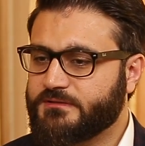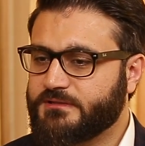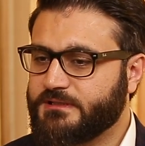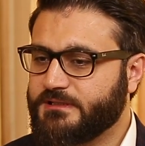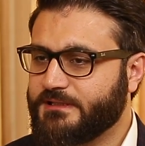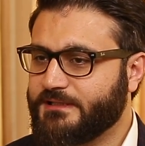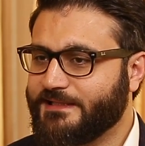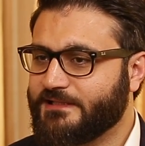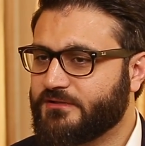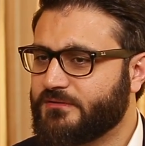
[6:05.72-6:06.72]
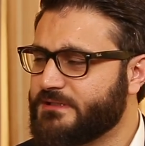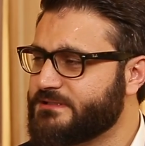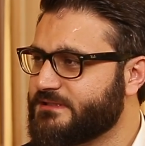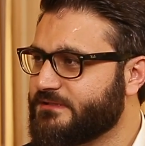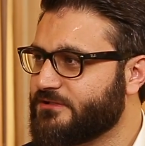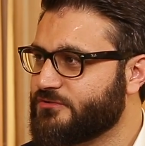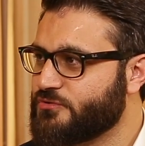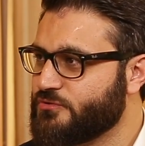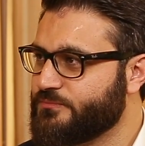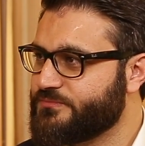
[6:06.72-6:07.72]
The increase in the
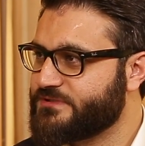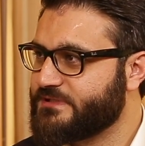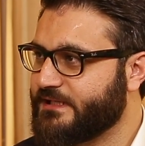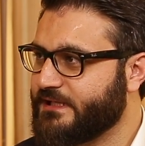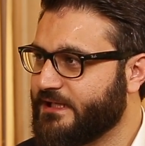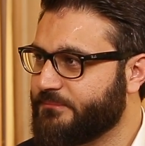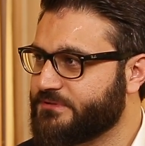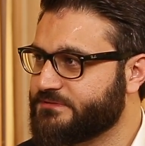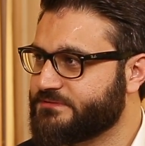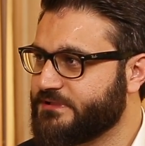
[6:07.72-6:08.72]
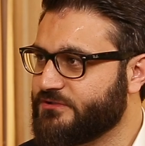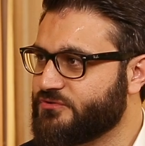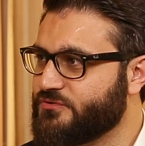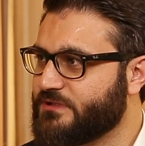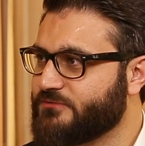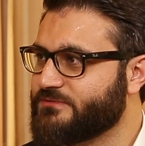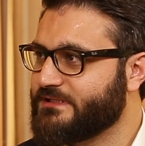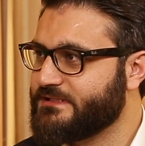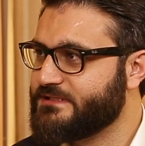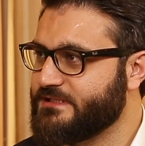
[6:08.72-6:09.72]
troops that happened in
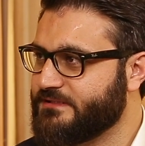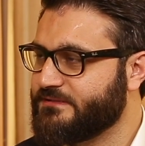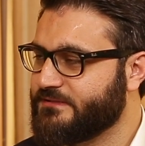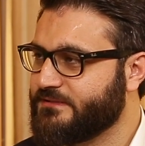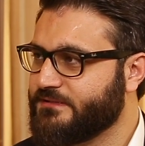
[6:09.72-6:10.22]
2018